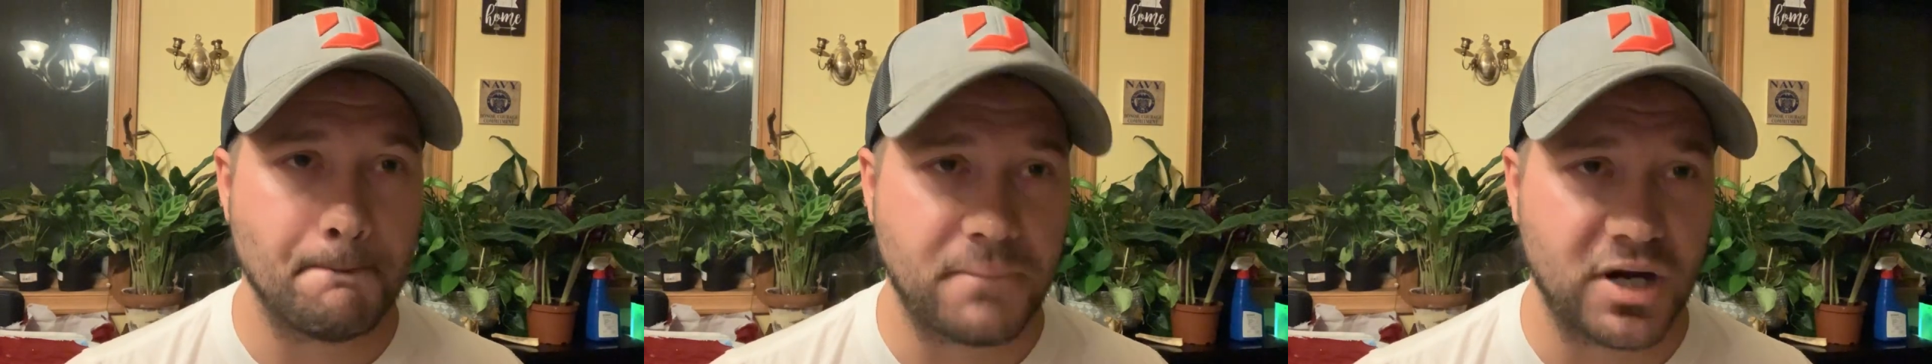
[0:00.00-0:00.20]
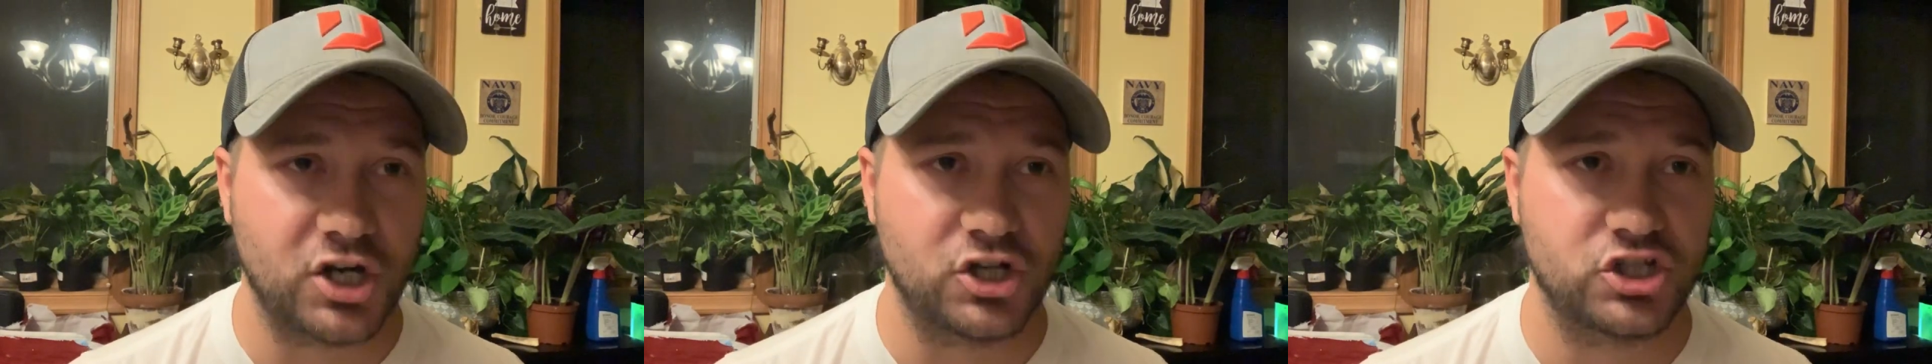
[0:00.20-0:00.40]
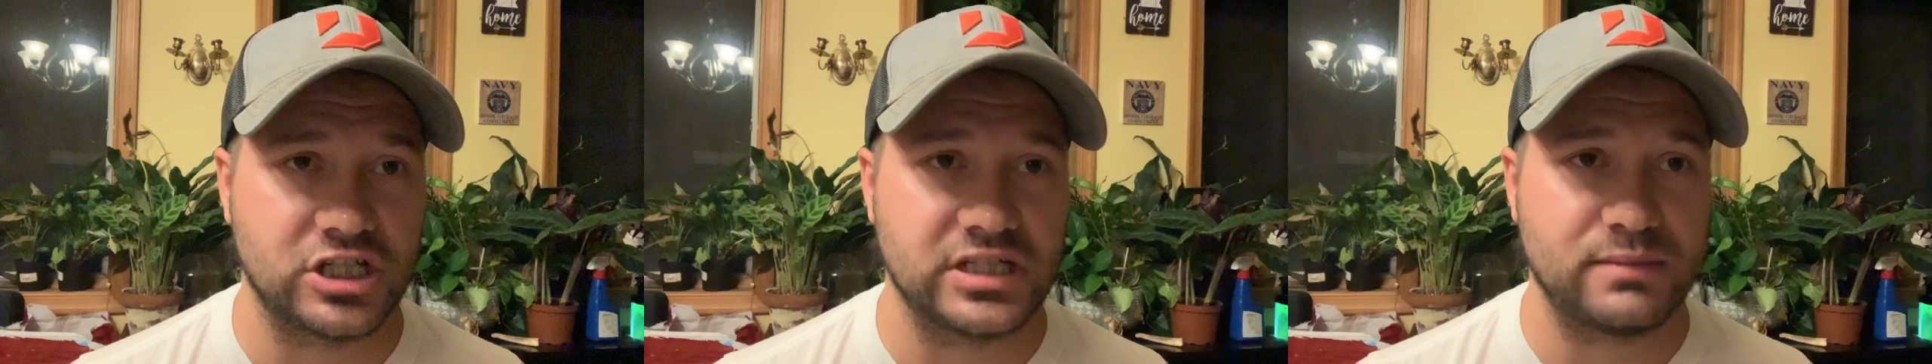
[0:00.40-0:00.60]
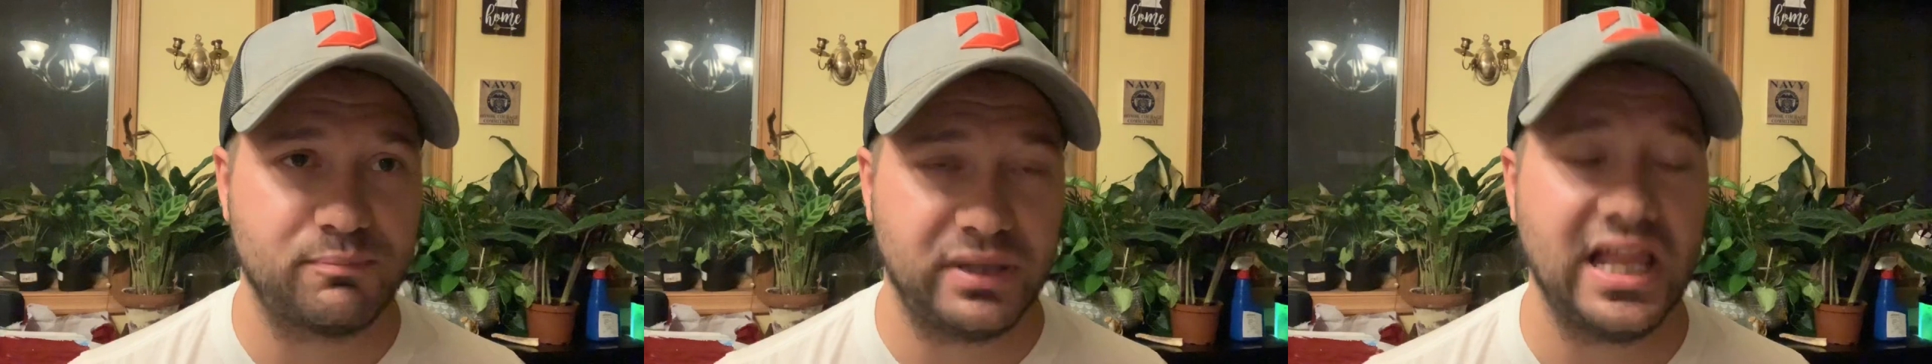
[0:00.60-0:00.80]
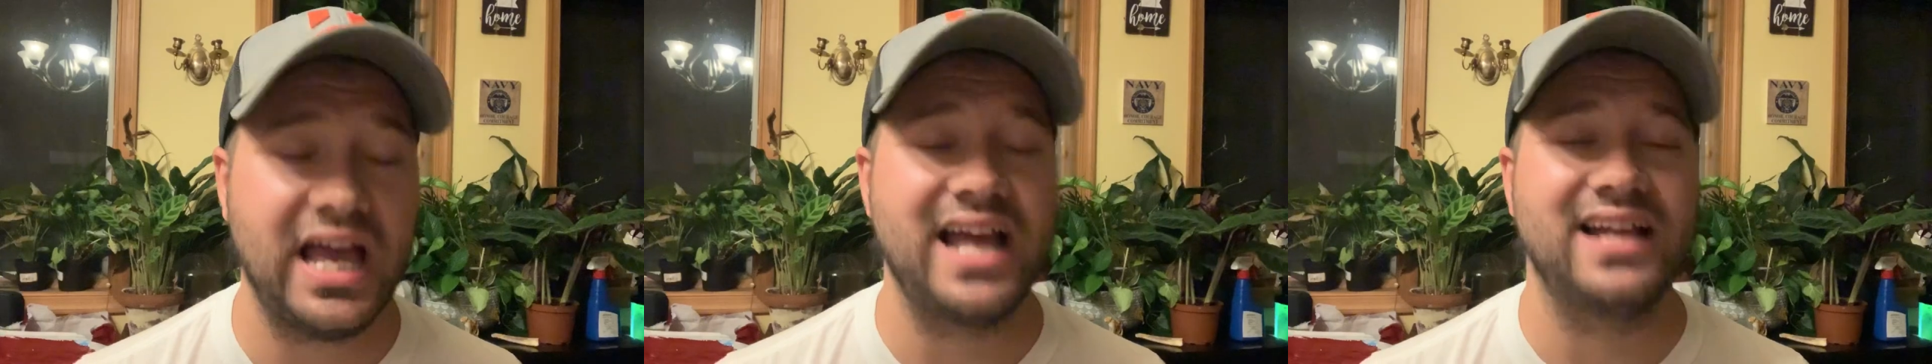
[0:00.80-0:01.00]
purchase
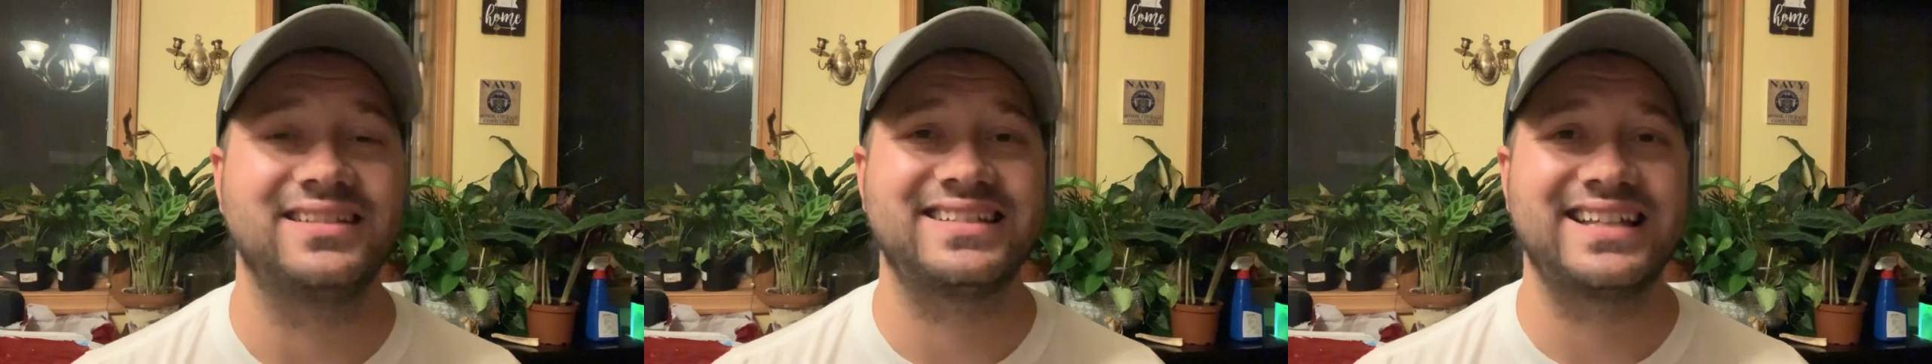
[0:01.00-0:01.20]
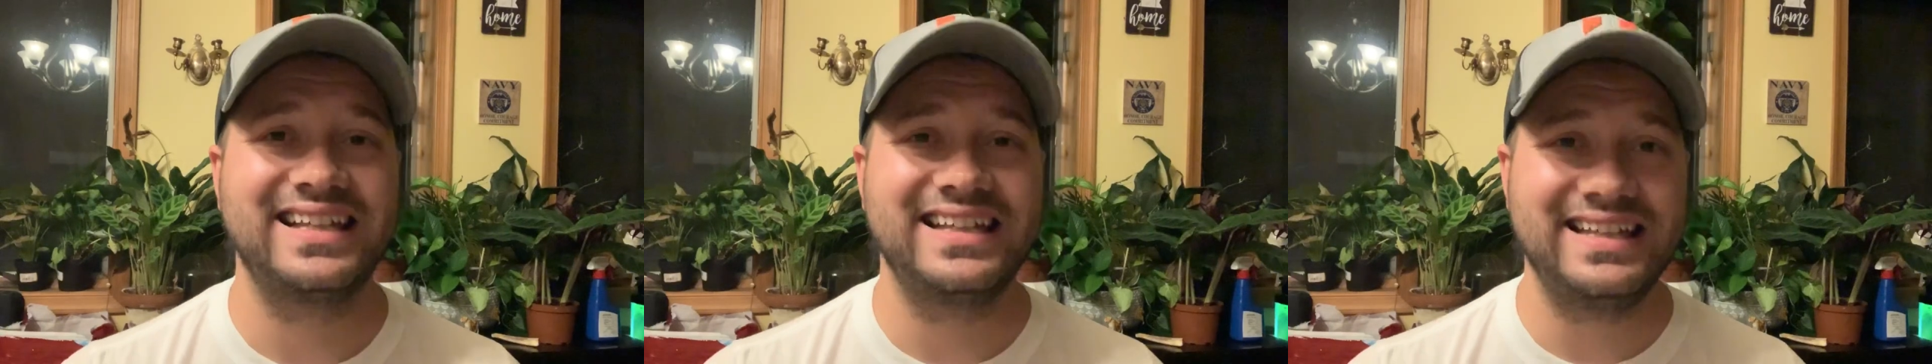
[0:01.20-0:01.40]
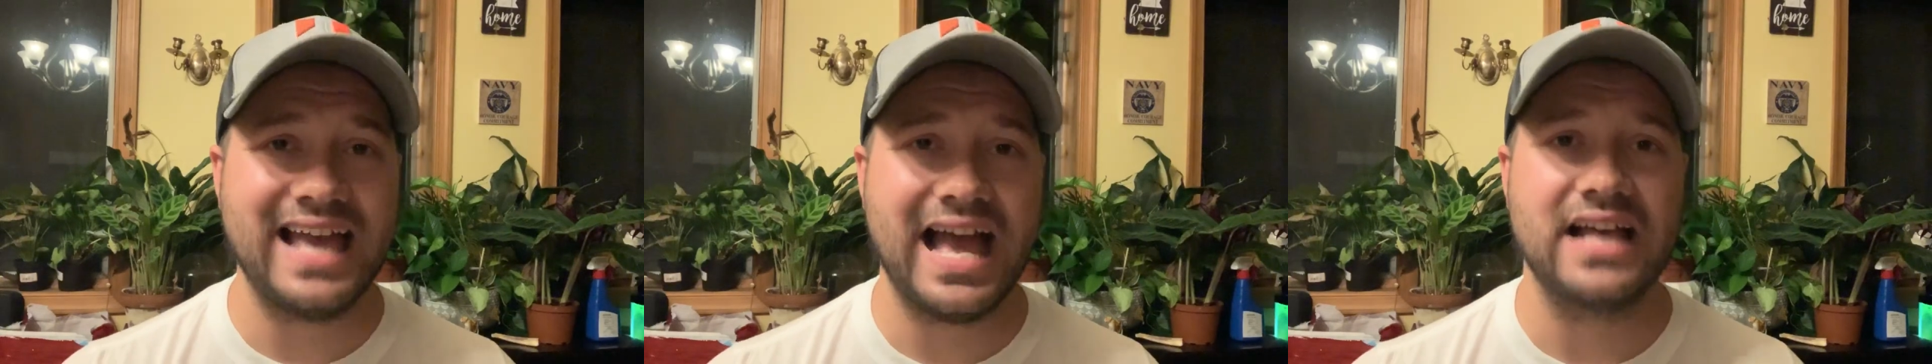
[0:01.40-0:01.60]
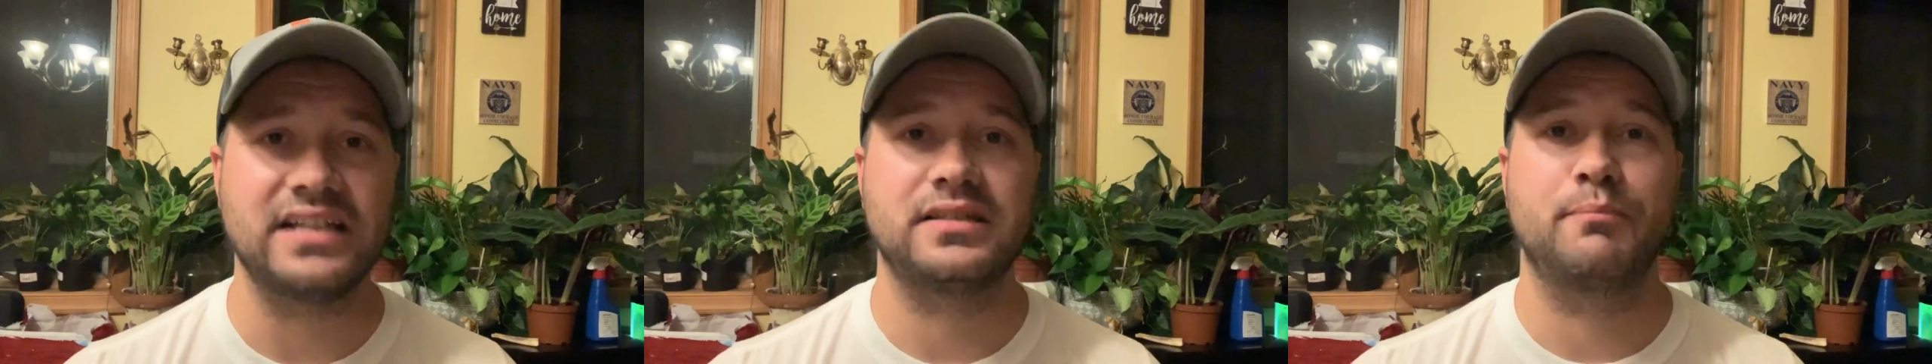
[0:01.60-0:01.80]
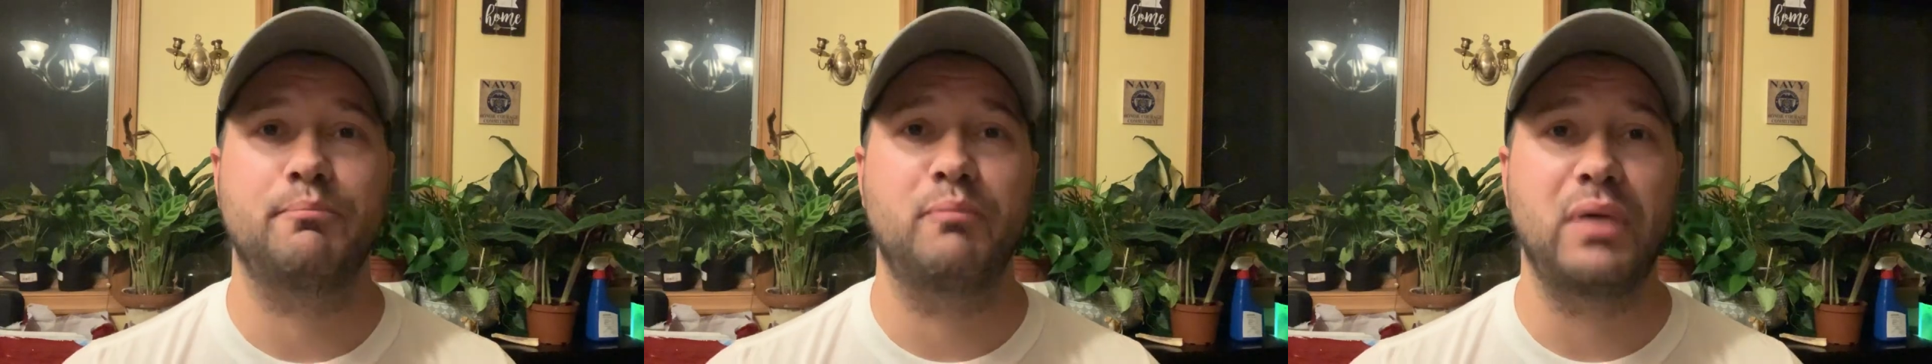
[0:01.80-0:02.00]
plants? Yes,